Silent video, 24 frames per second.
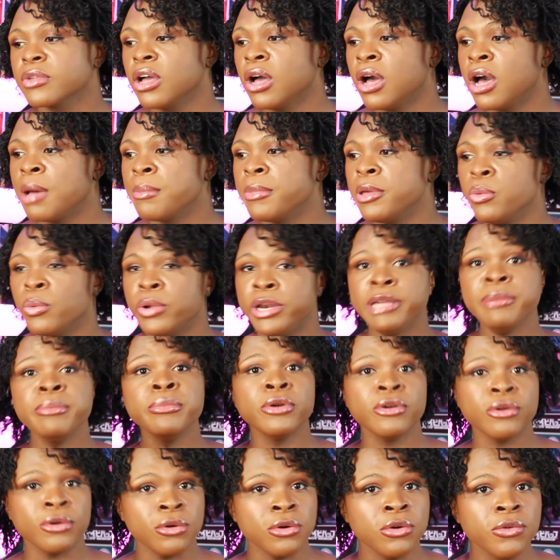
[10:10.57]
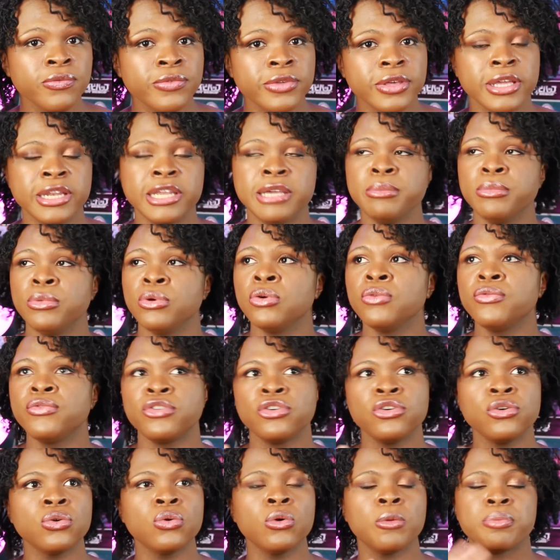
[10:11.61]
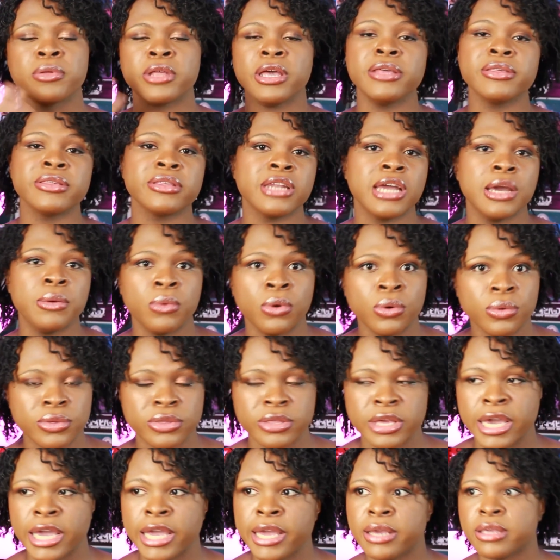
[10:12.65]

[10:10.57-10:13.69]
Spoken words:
And when he moved to a place that I won't say,